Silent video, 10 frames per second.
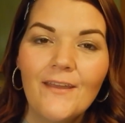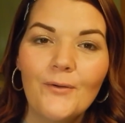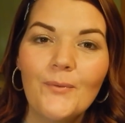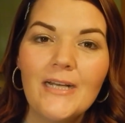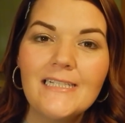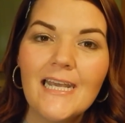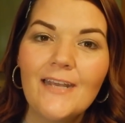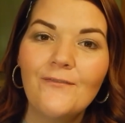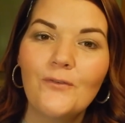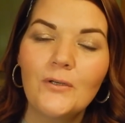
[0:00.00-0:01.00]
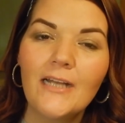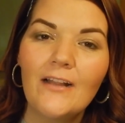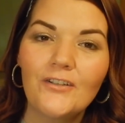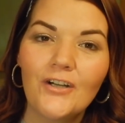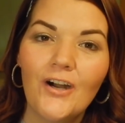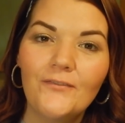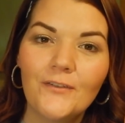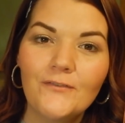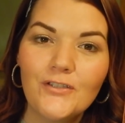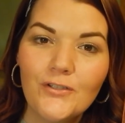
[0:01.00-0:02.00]
There was a $4 off
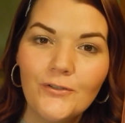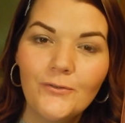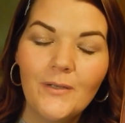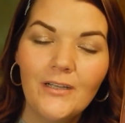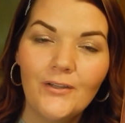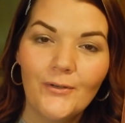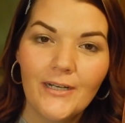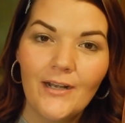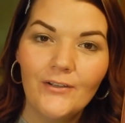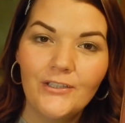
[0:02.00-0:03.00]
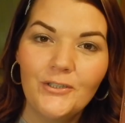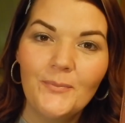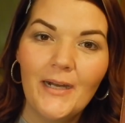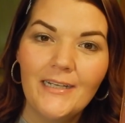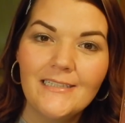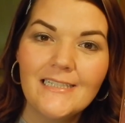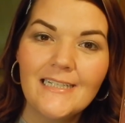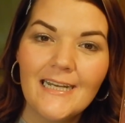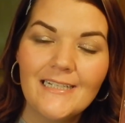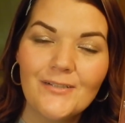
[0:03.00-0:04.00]
of 2 L'Oreal coupon in
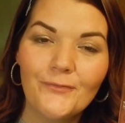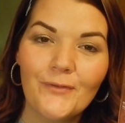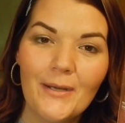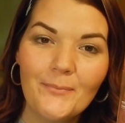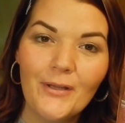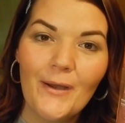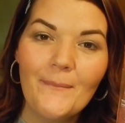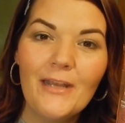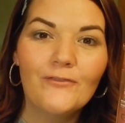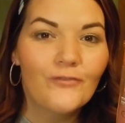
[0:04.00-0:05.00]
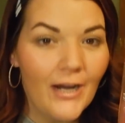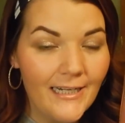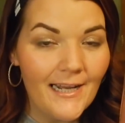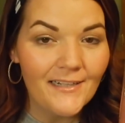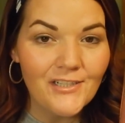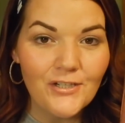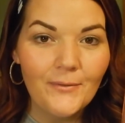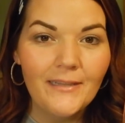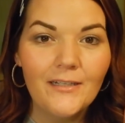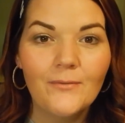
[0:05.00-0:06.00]
today's Red Plum, and right next to
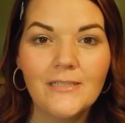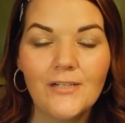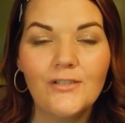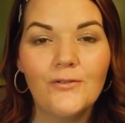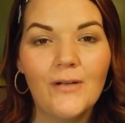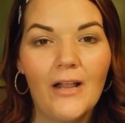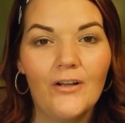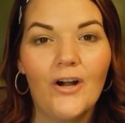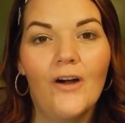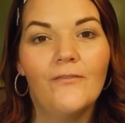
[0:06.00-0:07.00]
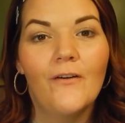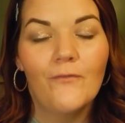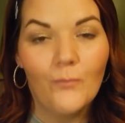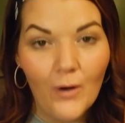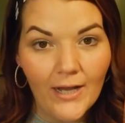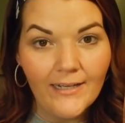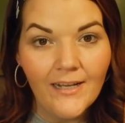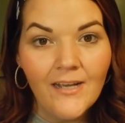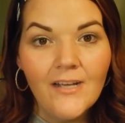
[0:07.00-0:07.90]
it there was a $2 off of 1.